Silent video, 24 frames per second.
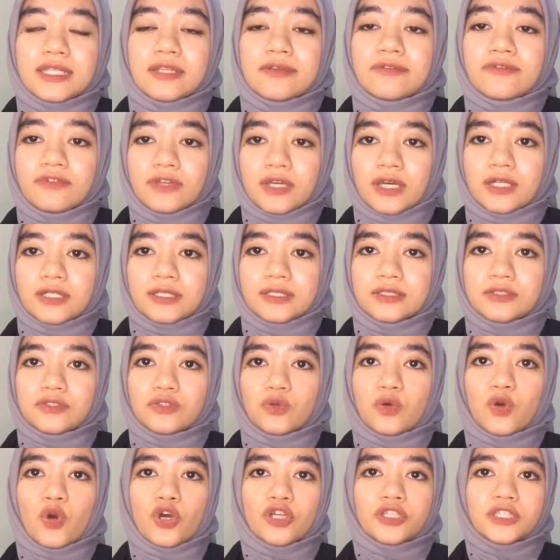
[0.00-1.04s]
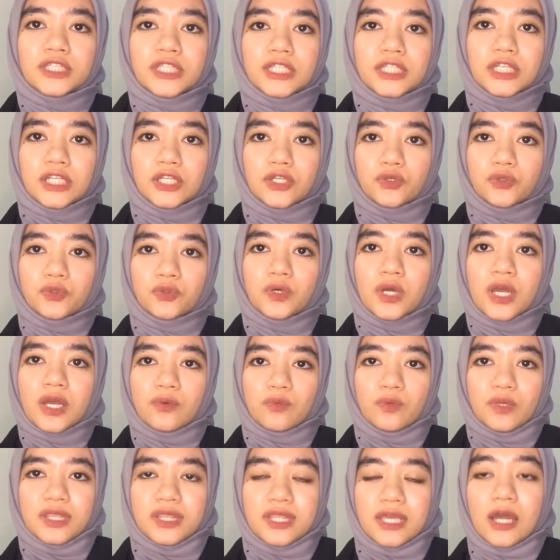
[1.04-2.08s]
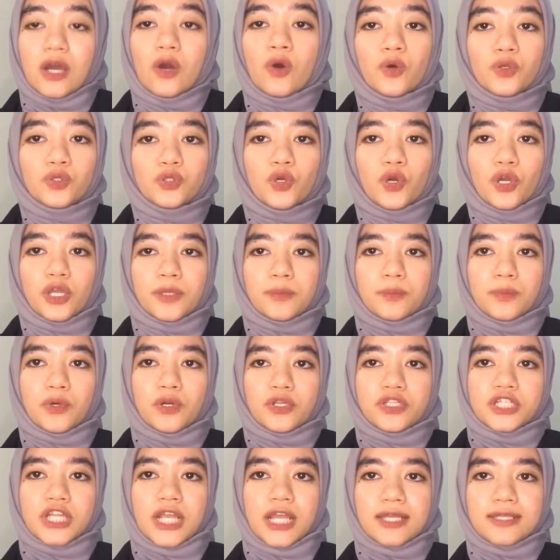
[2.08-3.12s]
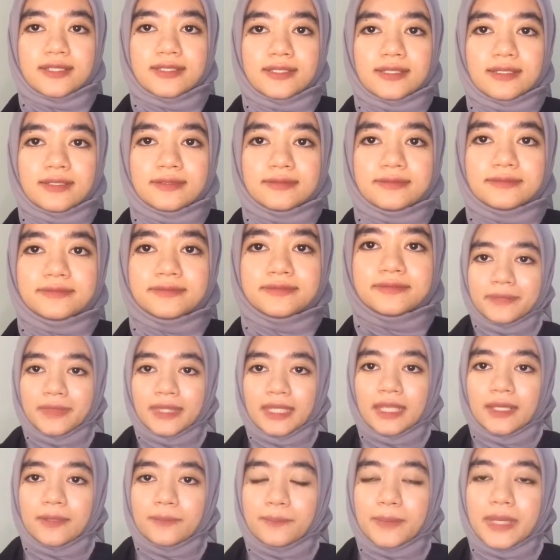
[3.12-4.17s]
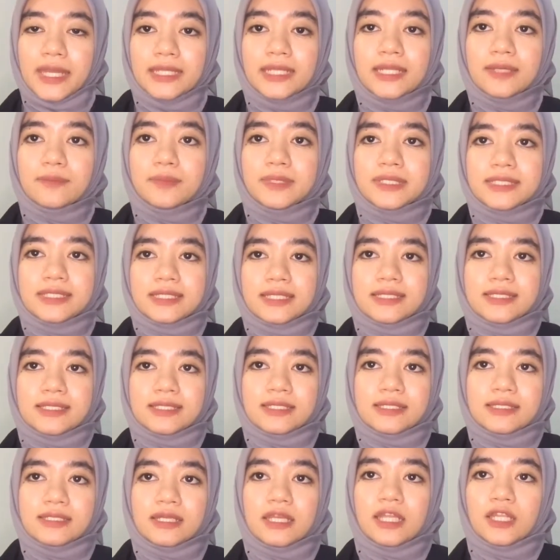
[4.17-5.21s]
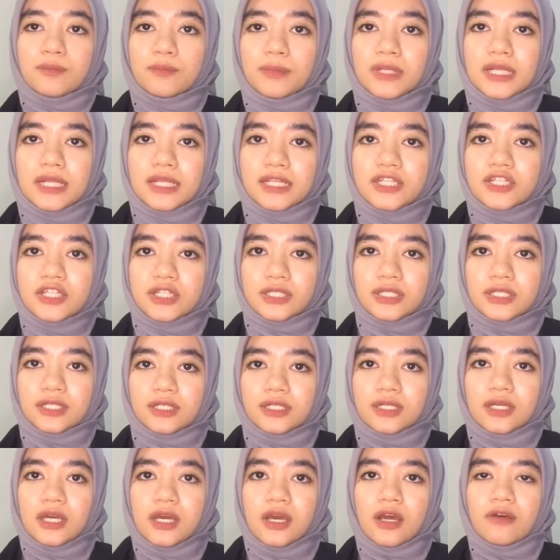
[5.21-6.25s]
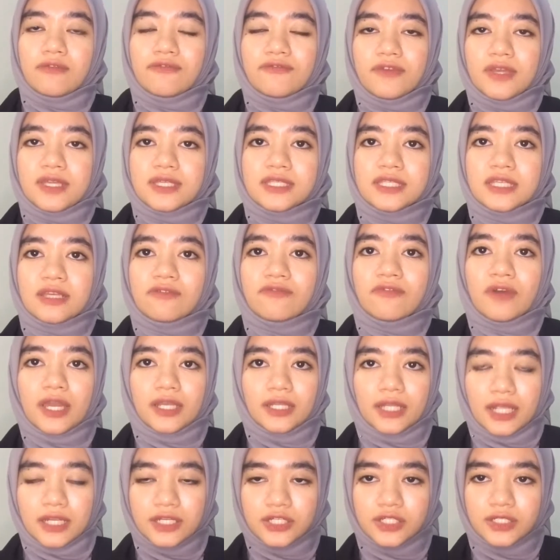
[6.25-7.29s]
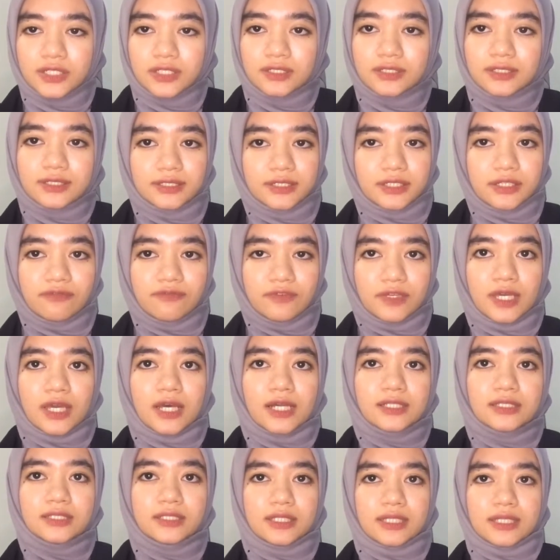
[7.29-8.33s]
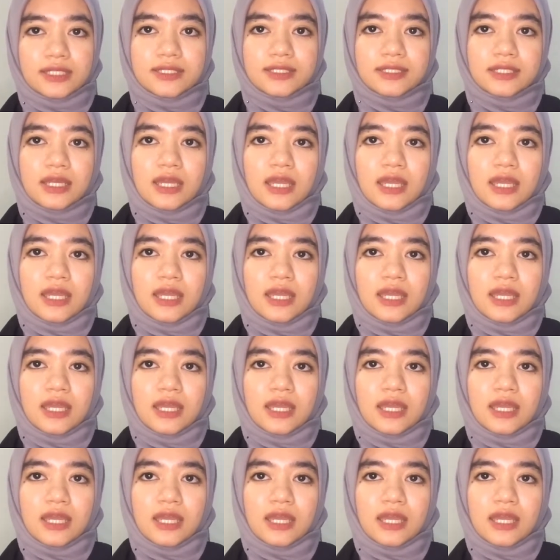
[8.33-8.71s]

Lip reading: difficult to continue with their ongoing projects. Many businesses in Malaysia are facing financial difficulties,